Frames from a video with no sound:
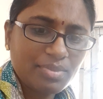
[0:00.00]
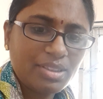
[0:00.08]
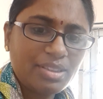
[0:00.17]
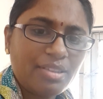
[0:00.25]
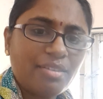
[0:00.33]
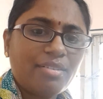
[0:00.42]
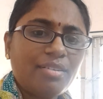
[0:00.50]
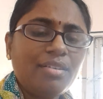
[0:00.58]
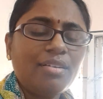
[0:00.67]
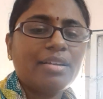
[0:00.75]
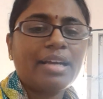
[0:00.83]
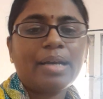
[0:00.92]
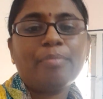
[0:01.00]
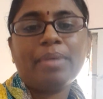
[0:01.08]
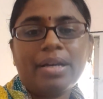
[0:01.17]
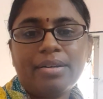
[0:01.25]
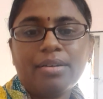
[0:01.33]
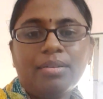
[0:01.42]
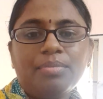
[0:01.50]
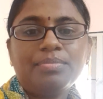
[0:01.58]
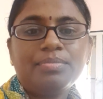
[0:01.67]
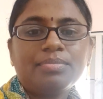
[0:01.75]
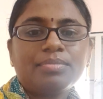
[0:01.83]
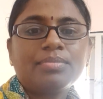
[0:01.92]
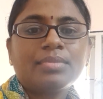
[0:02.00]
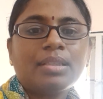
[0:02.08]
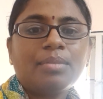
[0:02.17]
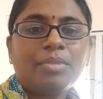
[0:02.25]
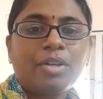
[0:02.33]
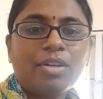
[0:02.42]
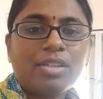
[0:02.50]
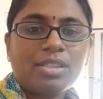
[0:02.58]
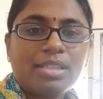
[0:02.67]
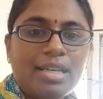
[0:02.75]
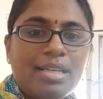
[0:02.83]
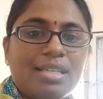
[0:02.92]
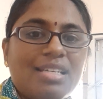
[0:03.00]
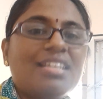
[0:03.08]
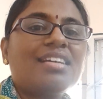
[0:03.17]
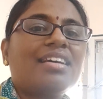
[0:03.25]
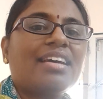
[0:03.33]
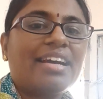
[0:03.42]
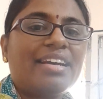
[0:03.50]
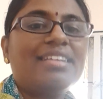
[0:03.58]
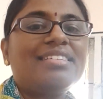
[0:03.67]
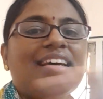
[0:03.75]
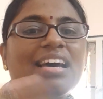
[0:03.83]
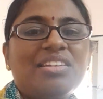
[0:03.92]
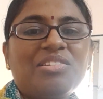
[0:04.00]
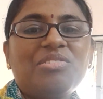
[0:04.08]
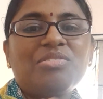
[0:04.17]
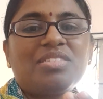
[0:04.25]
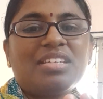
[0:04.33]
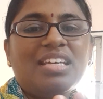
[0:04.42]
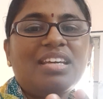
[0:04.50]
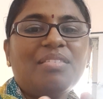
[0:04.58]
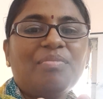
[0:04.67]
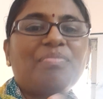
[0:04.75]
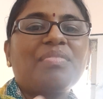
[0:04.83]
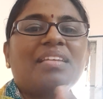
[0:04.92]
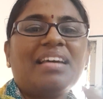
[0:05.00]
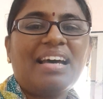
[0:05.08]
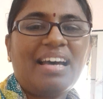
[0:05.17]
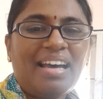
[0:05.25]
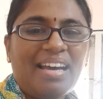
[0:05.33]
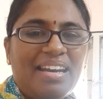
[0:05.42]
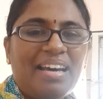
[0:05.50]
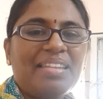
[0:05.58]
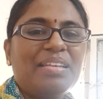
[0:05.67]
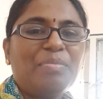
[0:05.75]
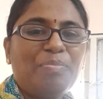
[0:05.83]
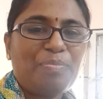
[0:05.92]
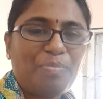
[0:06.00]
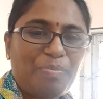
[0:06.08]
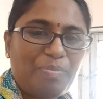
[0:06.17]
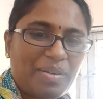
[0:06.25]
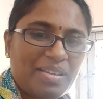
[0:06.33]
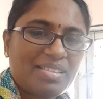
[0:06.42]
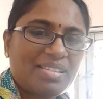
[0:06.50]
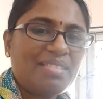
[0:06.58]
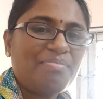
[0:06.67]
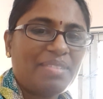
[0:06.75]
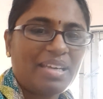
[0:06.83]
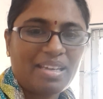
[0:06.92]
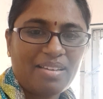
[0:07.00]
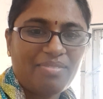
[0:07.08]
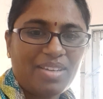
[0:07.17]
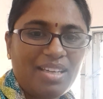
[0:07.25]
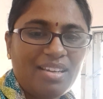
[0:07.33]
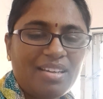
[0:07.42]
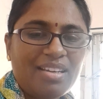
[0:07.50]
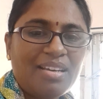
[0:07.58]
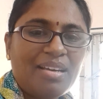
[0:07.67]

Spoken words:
children get better because they get a chance to see another person behaving.